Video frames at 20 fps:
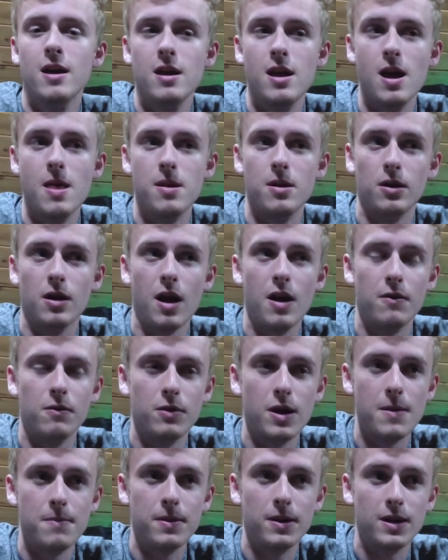and they're kind of
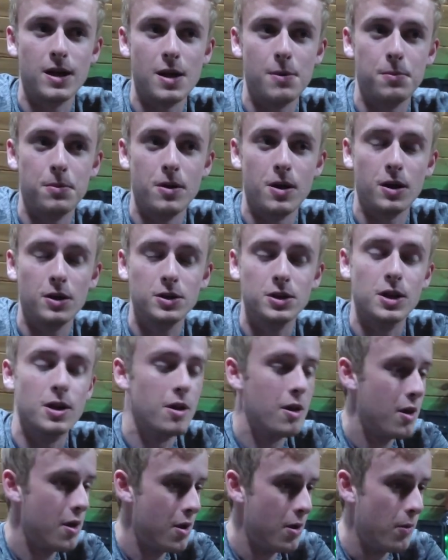ramping down production,
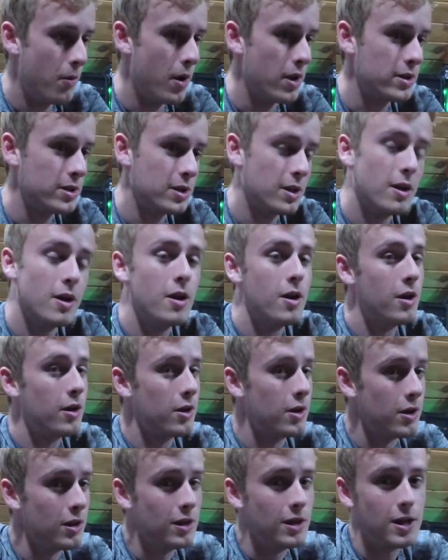which
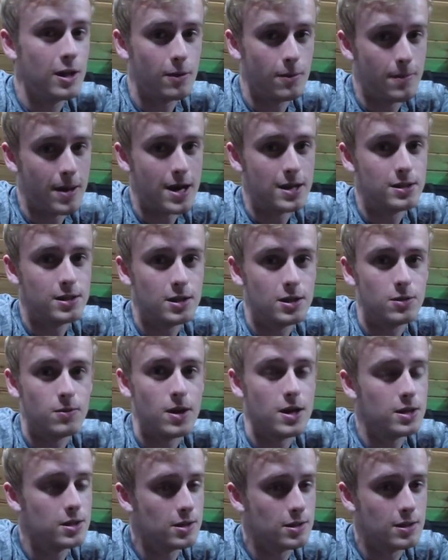could lead to bad
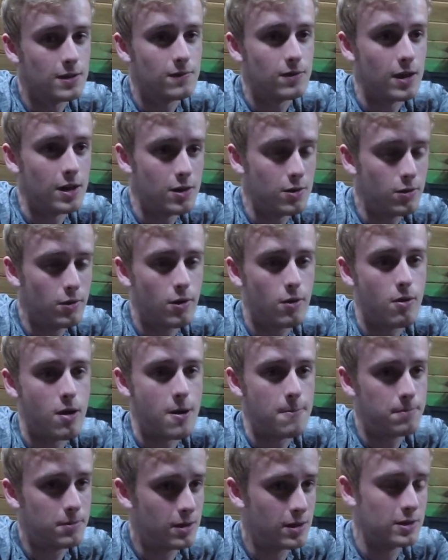situations if they do go
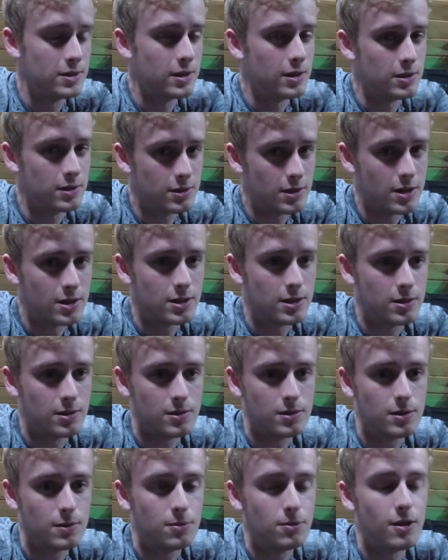up, because then there's less
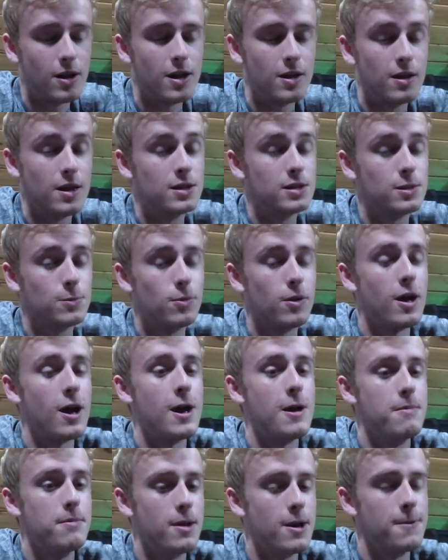
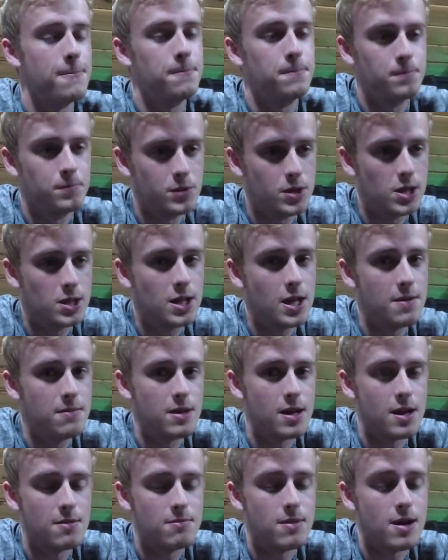supply. But just keep
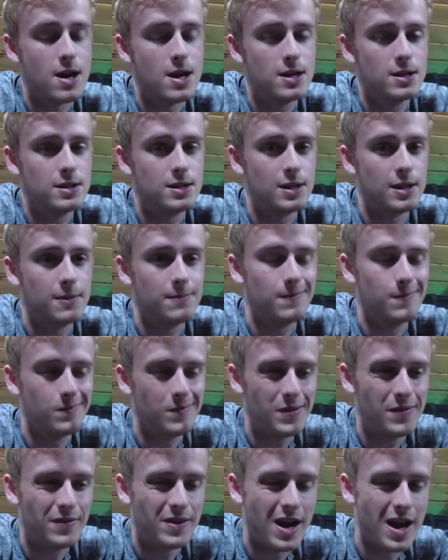that in mind, is that
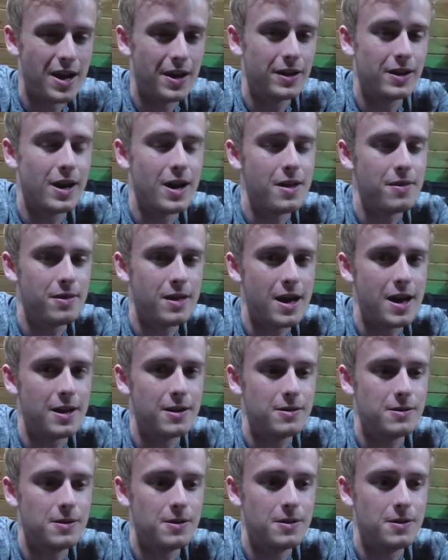we've kind of got that